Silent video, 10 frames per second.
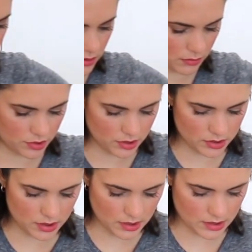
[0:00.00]
So I'm
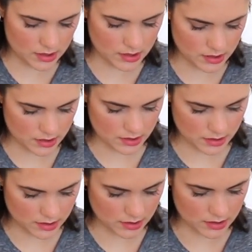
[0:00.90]
just gonna
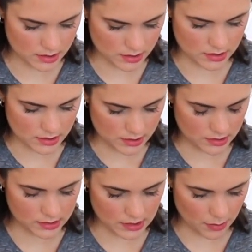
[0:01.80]

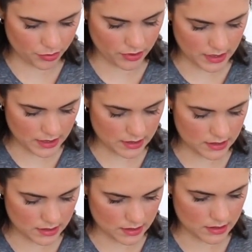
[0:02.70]
separate
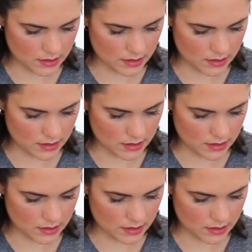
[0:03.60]
it.